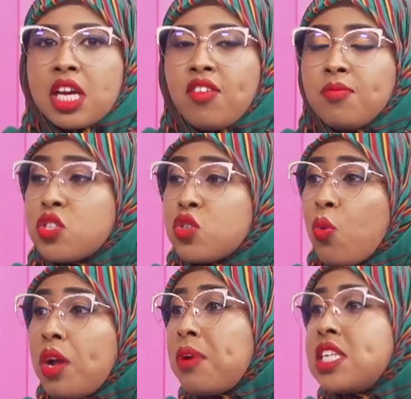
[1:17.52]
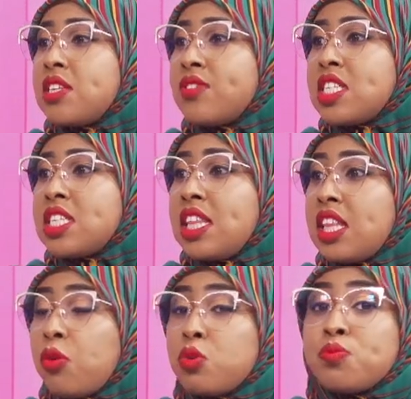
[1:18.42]
government. So one might even say that
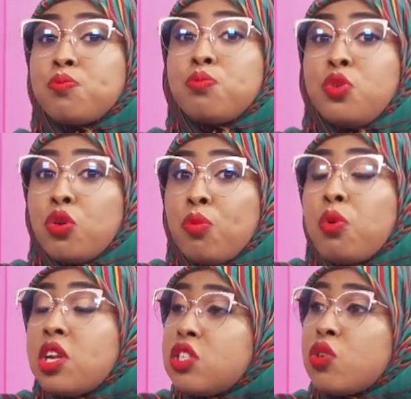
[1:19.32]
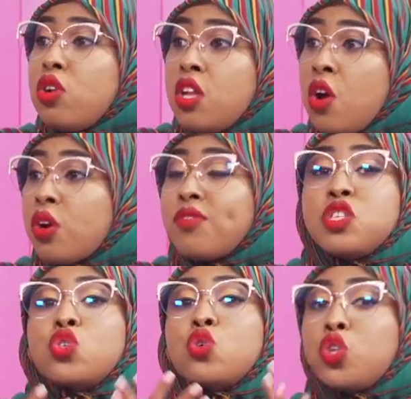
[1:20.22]
there was, political or even
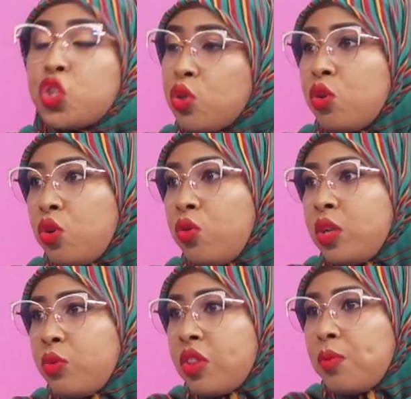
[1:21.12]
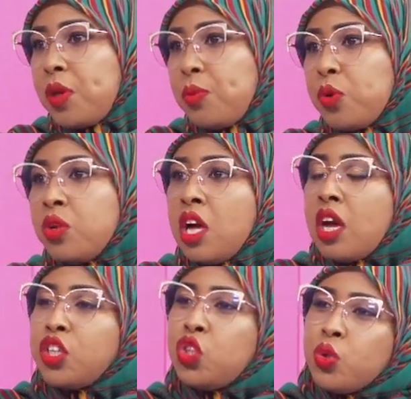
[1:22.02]
social goodwill with the people.
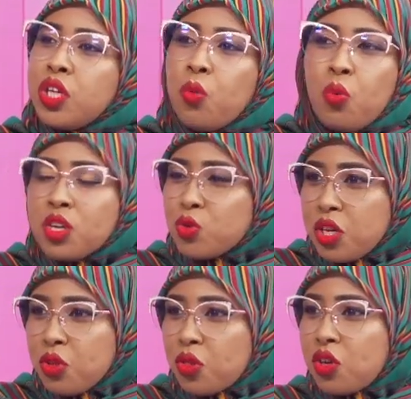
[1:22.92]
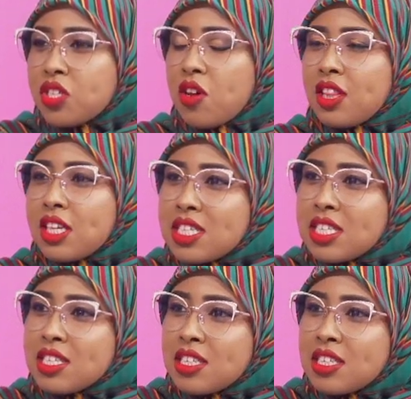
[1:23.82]
Judy, what were your thoughts on this?